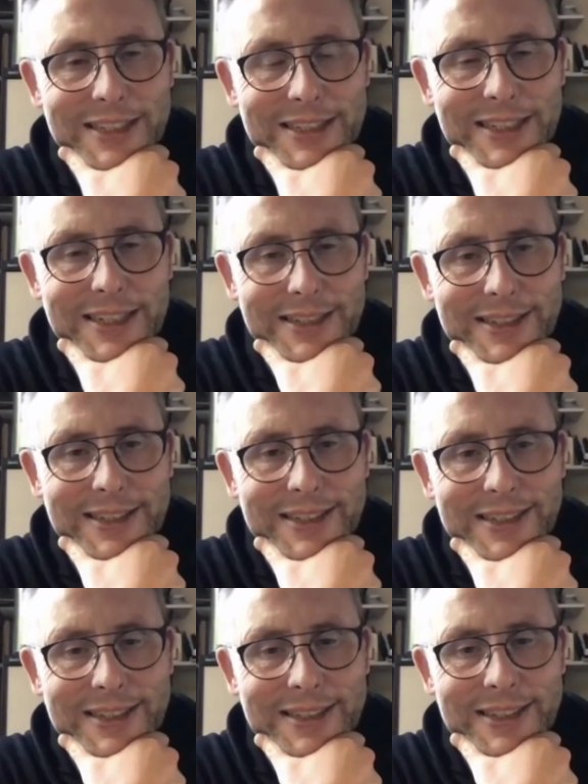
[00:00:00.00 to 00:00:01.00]
yeah.
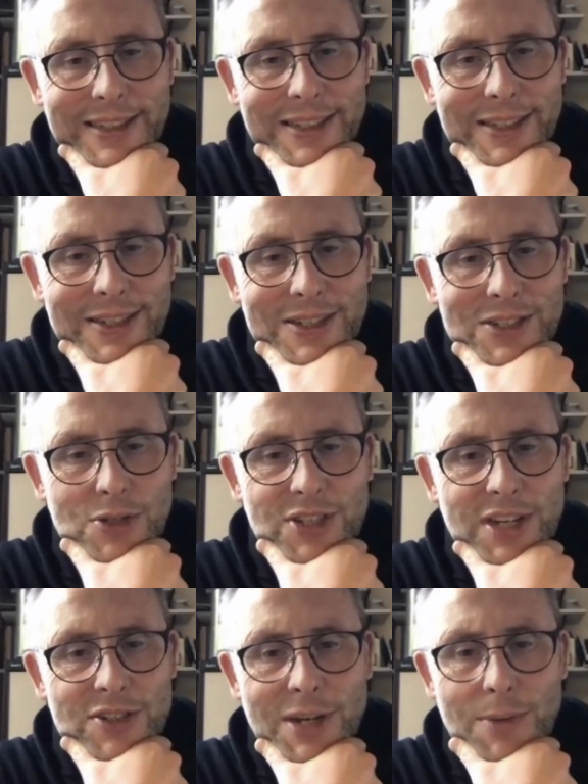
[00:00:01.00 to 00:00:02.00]
So
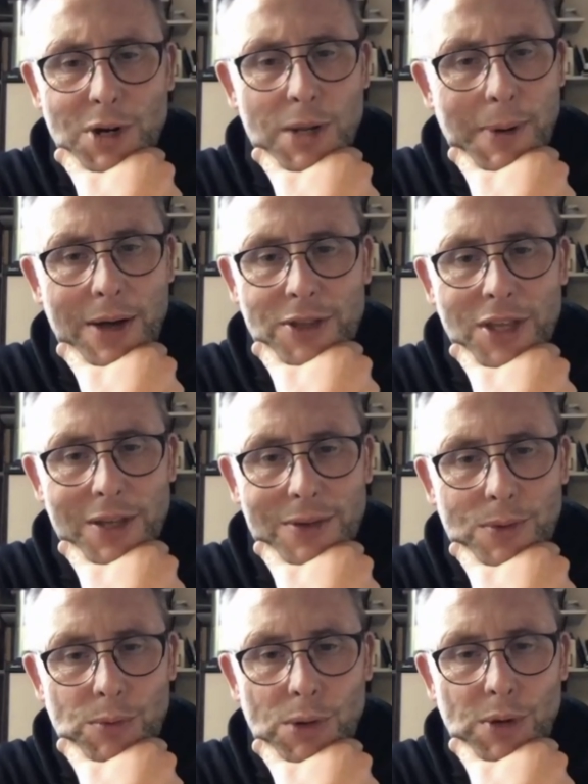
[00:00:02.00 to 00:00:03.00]
Jim, what about you?
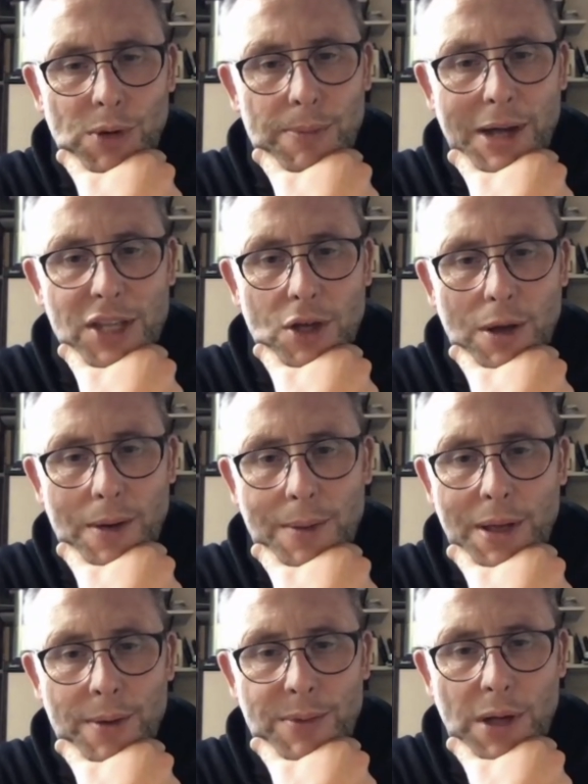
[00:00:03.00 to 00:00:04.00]
What about you?
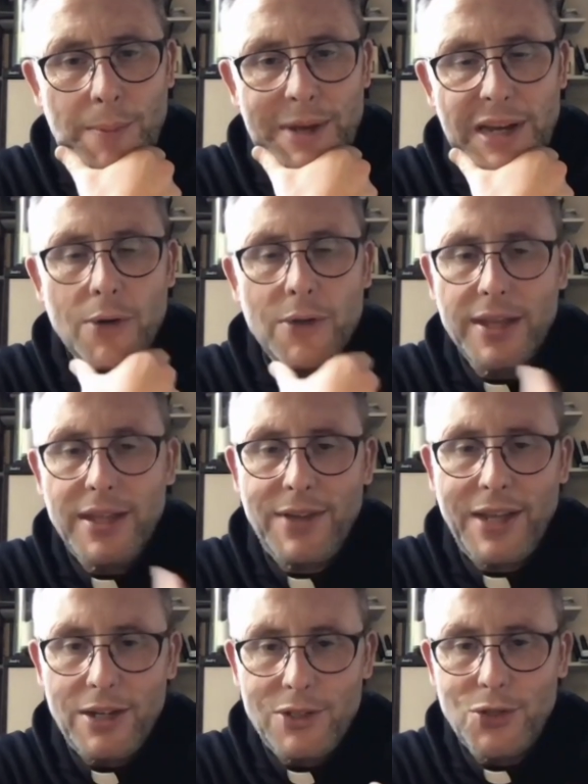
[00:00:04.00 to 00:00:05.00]
I mean, okay, you
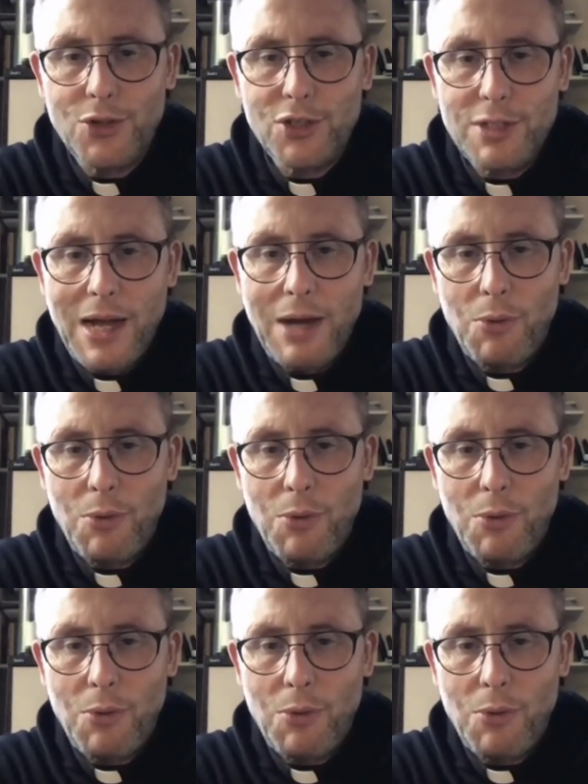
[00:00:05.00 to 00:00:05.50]
kind of talked about